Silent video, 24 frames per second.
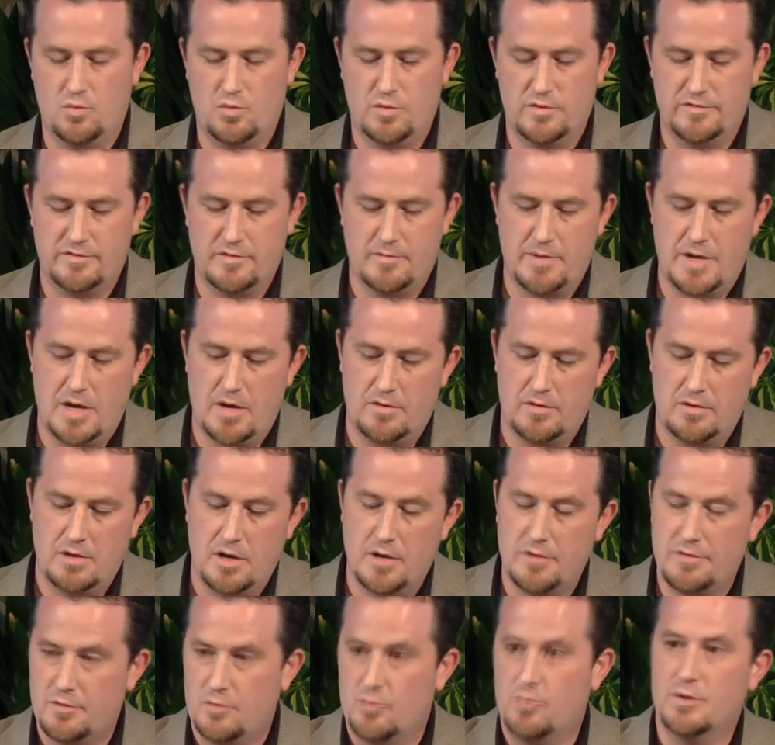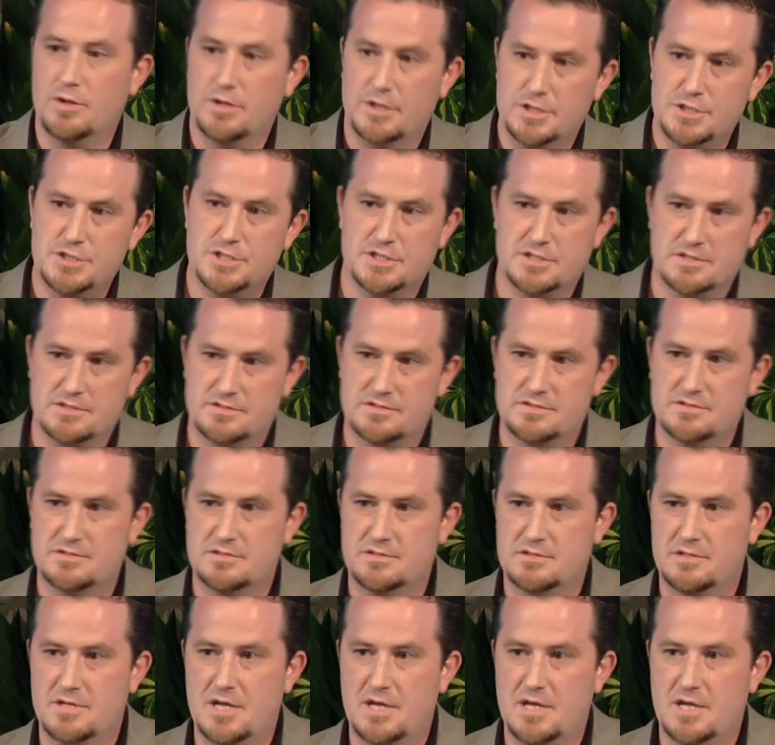was about other religions.